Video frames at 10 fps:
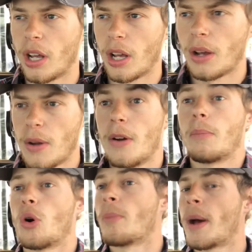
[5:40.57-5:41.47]
to
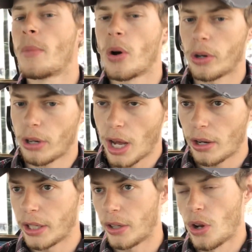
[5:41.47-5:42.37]
pull my motor
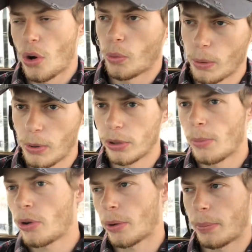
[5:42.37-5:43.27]
out and rebuild the motor